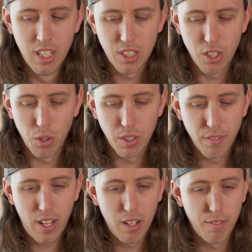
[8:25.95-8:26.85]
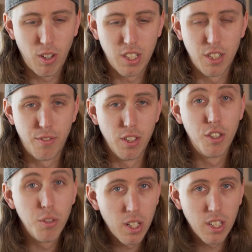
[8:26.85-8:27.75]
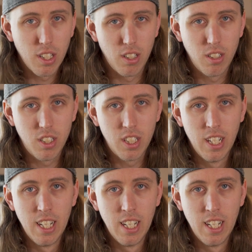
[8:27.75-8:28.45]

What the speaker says: So the final verdict is for the $200.